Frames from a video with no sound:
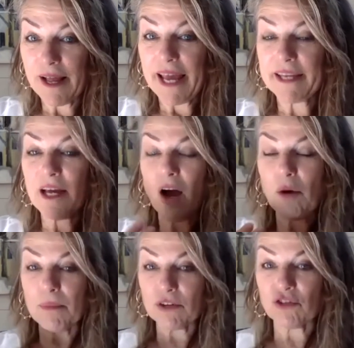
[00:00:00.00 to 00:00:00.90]
and how
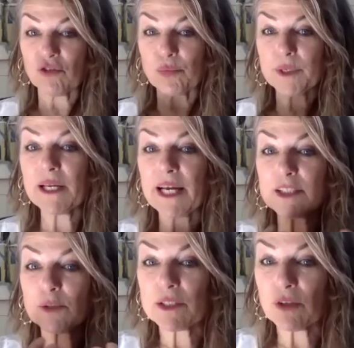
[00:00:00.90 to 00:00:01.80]
much you
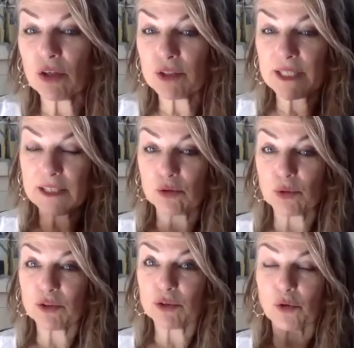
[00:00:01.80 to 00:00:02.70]
realize what others are
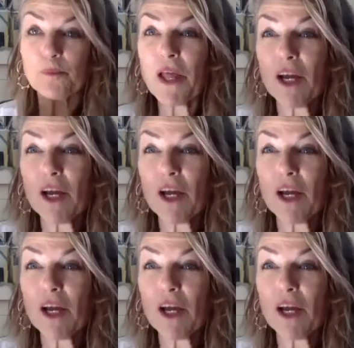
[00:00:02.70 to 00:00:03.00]
doing to you.